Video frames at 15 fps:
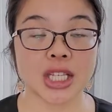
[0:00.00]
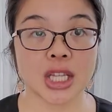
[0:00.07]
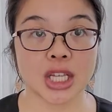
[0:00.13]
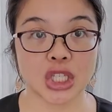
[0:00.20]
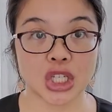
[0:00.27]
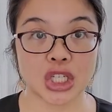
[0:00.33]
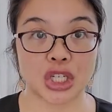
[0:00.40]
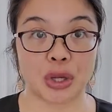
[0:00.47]
of
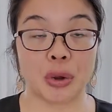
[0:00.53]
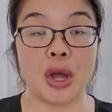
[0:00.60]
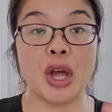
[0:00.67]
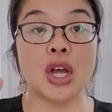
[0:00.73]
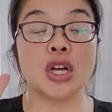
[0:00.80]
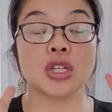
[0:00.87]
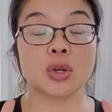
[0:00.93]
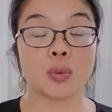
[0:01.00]
things to do.
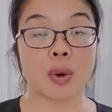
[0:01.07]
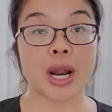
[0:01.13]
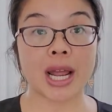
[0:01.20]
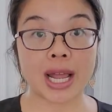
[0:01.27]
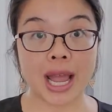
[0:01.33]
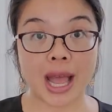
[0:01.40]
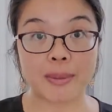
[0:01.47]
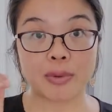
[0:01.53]
So
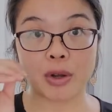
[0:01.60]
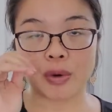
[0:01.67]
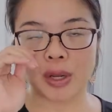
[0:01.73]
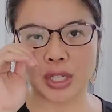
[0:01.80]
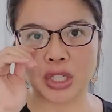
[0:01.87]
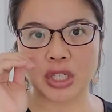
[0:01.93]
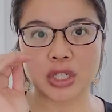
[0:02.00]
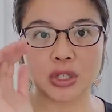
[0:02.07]
what I am
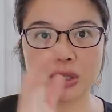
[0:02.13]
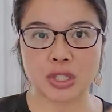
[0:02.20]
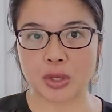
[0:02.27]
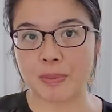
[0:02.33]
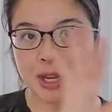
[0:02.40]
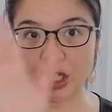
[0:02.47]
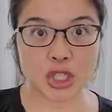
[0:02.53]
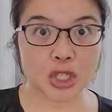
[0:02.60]
going to do,
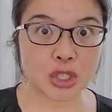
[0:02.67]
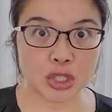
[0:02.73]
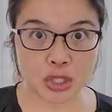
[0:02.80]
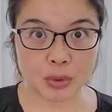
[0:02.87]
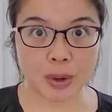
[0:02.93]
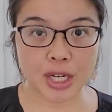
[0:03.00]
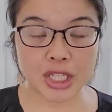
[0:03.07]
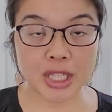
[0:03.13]
so make sure you
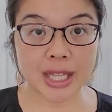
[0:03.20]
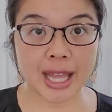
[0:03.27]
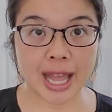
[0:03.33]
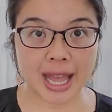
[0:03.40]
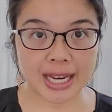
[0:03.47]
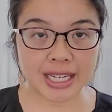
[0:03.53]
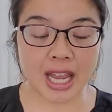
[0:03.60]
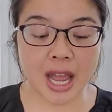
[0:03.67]
do watch the
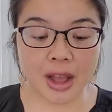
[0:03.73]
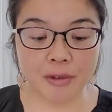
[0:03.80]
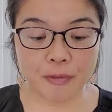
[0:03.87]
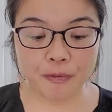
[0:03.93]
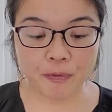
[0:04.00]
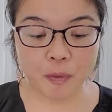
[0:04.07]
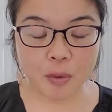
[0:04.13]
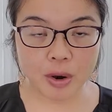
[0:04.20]
end.
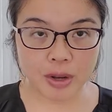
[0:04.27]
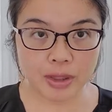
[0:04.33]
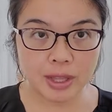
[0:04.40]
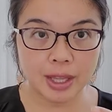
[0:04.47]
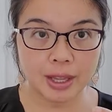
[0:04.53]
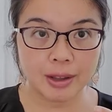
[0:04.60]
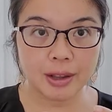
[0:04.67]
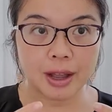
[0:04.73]
For
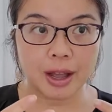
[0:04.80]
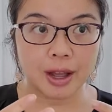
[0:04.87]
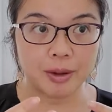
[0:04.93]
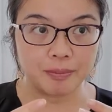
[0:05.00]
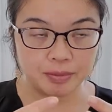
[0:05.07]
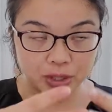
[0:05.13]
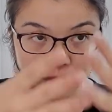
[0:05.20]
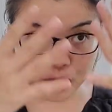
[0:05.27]
the
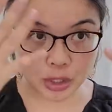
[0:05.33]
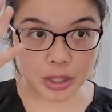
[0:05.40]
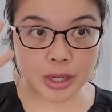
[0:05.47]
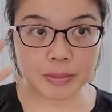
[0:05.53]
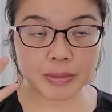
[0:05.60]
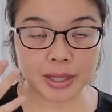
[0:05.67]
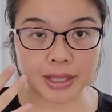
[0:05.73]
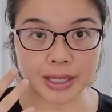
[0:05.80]
um,
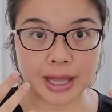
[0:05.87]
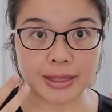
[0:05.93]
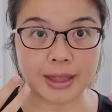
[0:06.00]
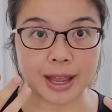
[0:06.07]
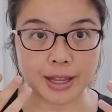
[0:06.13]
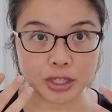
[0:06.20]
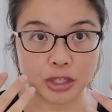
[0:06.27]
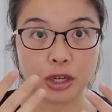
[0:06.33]
serum the, and
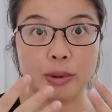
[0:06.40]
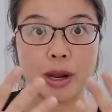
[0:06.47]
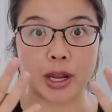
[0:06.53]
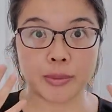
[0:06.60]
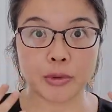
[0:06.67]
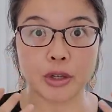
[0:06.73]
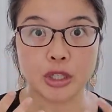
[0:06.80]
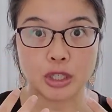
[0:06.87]
the eye serum, I
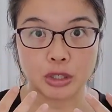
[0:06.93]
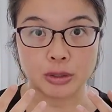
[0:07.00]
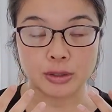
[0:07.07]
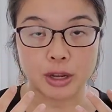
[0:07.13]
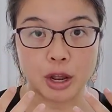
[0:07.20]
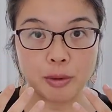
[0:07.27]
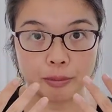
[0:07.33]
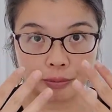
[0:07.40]
am going to
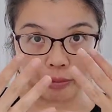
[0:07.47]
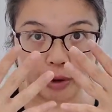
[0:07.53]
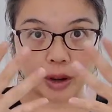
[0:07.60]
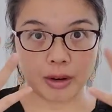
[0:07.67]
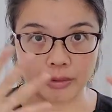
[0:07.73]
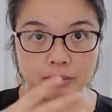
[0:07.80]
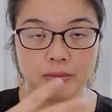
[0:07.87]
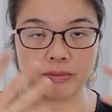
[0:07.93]
use it on,
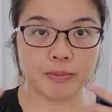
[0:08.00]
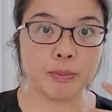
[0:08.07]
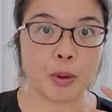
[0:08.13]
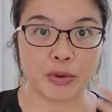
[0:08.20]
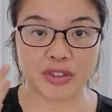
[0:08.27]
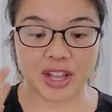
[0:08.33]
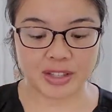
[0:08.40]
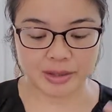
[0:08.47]
on
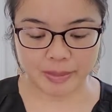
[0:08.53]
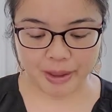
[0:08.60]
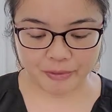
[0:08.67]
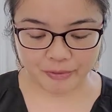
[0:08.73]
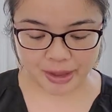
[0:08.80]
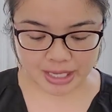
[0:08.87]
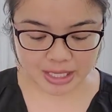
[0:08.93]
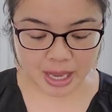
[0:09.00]
both sides of my
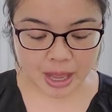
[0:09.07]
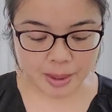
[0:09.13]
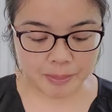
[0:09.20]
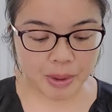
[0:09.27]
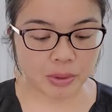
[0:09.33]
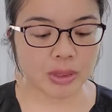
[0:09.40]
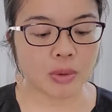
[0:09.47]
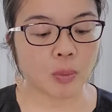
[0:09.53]
face.
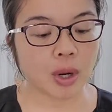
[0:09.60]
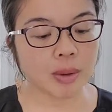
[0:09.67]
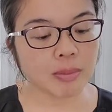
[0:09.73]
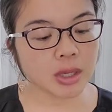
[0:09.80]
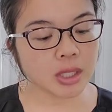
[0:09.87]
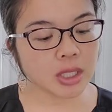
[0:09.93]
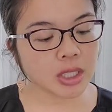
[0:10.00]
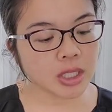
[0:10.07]
But what I'm
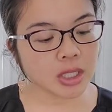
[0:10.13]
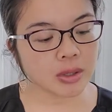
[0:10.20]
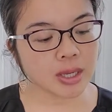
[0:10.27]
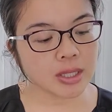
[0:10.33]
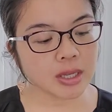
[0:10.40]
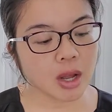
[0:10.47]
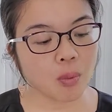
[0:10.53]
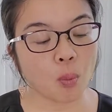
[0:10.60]
going to do
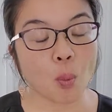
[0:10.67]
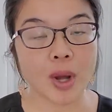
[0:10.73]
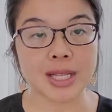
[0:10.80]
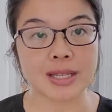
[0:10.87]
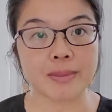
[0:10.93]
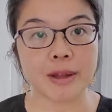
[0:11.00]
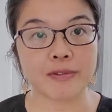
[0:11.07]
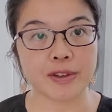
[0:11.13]
is on
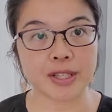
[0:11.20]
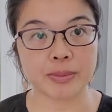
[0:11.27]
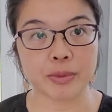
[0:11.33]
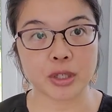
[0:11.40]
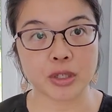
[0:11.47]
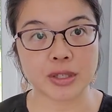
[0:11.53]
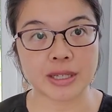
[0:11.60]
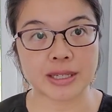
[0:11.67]
one side of my face, I'm
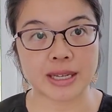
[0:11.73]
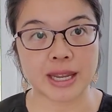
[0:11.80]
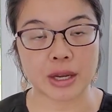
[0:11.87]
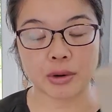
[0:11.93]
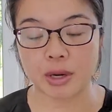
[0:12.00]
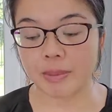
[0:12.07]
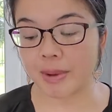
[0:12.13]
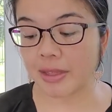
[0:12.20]
going to use the
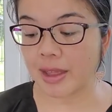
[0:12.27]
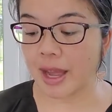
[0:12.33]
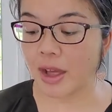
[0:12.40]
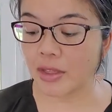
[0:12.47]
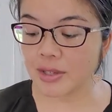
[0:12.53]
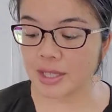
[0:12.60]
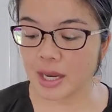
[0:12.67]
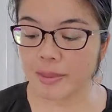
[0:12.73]
day cream, and the
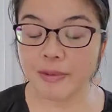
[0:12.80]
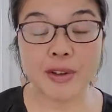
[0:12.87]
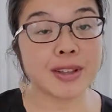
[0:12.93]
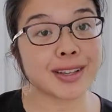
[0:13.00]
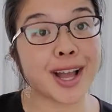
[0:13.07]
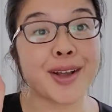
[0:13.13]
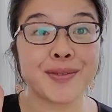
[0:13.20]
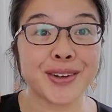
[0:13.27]
other side of my
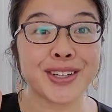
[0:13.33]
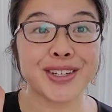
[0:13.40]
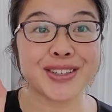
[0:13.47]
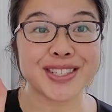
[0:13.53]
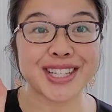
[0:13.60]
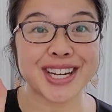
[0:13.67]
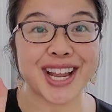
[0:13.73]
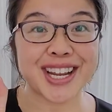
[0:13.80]
face, I'm going to
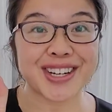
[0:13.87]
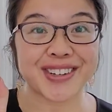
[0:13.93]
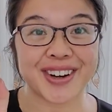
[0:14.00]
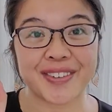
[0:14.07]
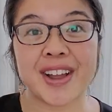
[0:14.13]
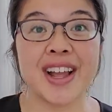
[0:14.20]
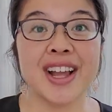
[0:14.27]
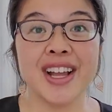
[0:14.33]
use the night
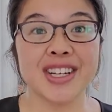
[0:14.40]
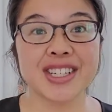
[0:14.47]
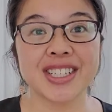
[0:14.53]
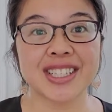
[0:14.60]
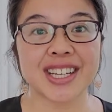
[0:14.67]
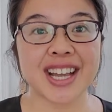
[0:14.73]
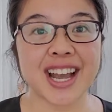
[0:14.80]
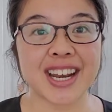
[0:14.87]
cream, just
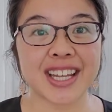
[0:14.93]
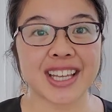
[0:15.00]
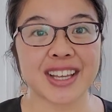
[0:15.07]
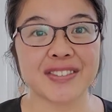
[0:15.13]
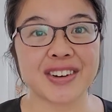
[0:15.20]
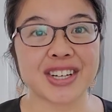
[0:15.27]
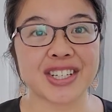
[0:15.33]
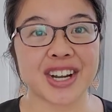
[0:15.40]
to kind of
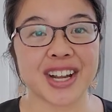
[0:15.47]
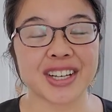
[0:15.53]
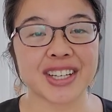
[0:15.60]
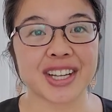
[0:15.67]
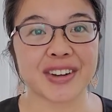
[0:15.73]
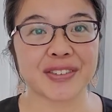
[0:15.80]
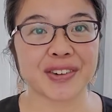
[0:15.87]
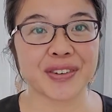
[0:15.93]
give it a shot
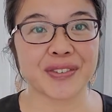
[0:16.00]
and give it a